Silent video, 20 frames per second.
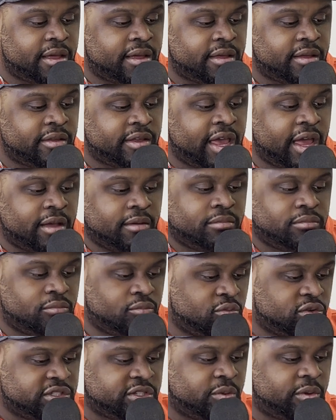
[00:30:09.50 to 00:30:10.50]
Yeah,
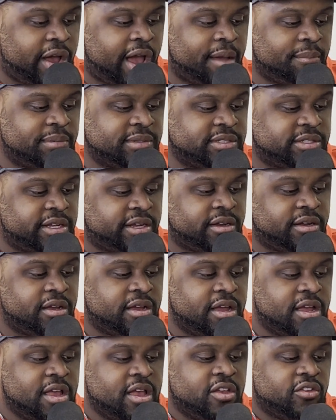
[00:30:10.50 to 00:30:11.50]
we'll see what happens there.
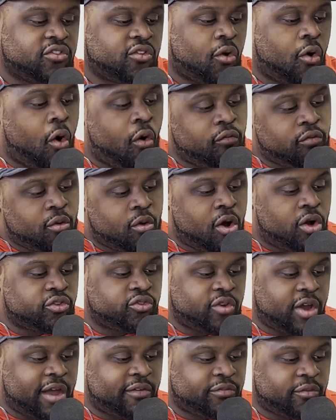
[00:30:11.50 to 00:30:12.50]
So overall
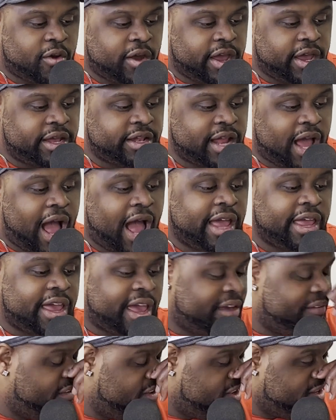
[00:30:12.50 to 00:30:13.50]
draft grade, I
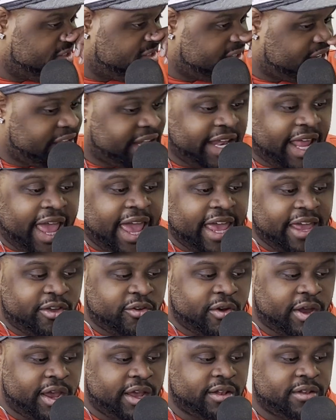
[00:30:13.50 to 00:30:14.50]
gave us an A
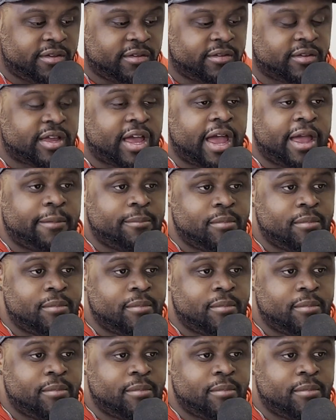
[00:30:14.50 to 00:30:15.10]
grade. Okay,